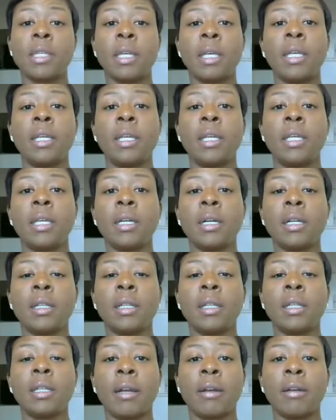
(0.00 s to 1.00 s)
eating a
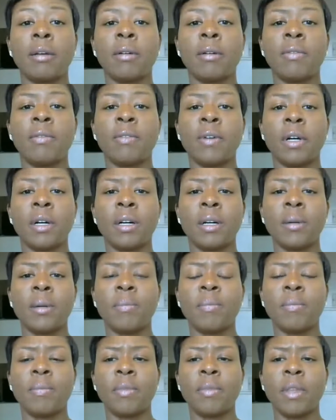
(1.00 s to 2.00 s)
lot of
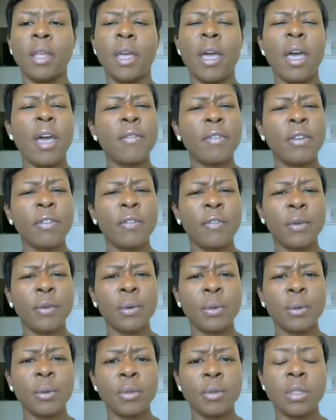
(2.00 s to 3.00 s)
heavy
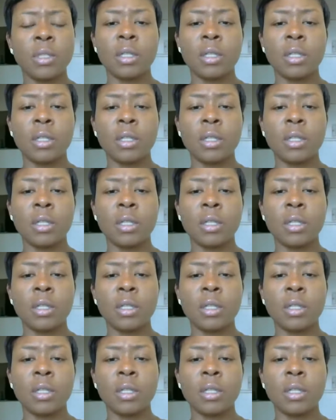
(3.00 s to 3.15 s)
foods,